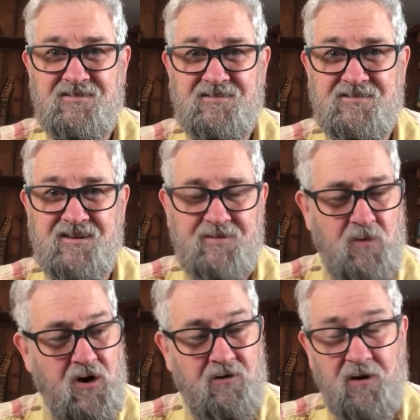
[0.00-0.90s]
D
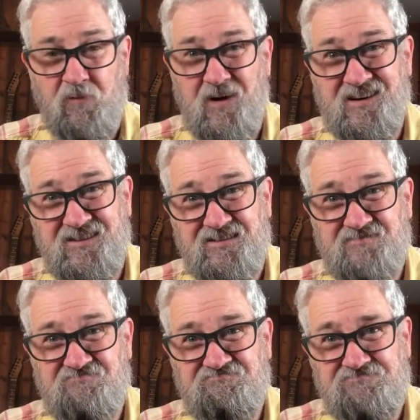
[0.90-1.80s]
minor up one is,
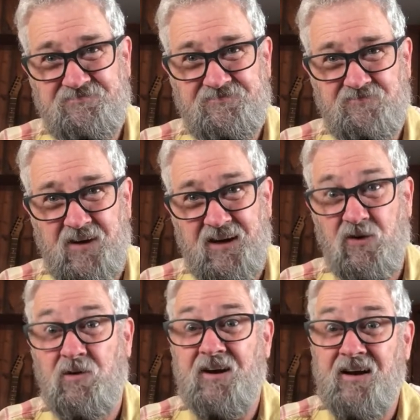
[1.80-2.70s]
we're going to
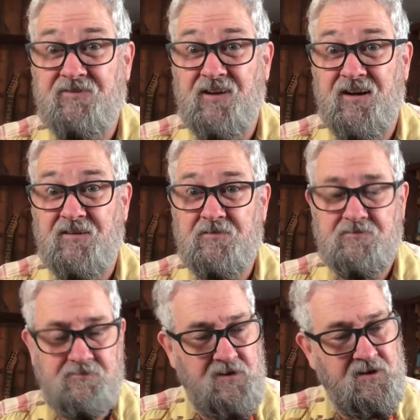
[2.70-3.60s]
call it A flat
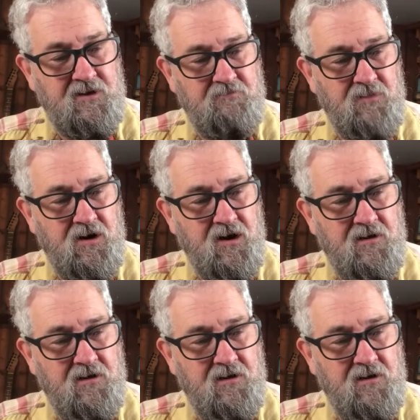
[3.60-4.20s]
minor.